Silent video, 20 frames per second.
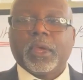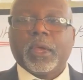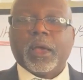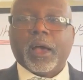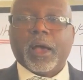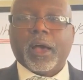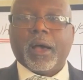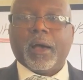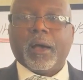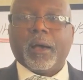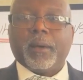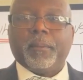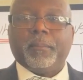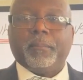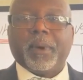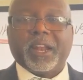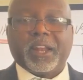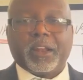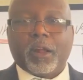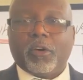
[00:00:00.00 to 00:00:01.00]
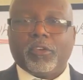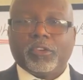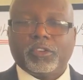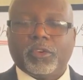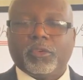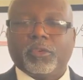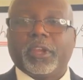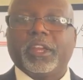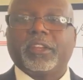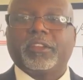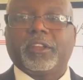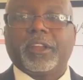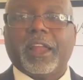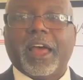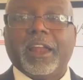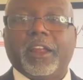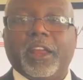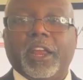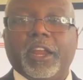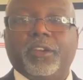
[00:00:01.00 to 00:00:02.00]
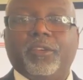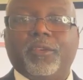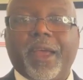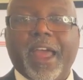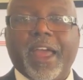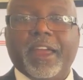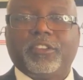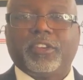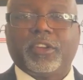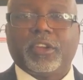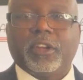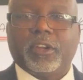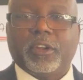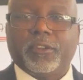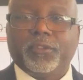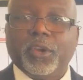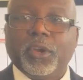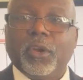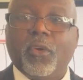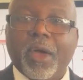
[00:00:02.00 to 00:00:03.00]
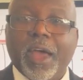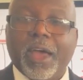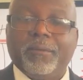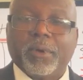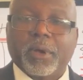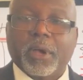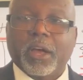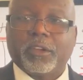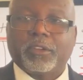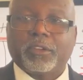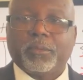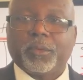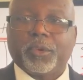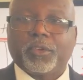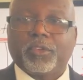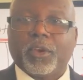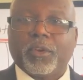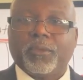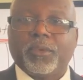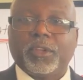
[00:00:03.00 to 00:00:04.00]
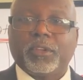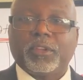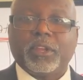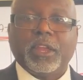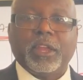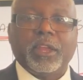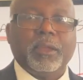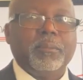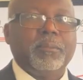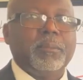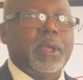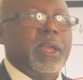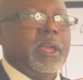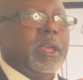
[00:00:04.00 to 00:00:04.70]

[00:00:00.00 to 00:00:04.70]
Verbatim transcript: But it also gets a lot of interaction, and if you don't have a customer service team,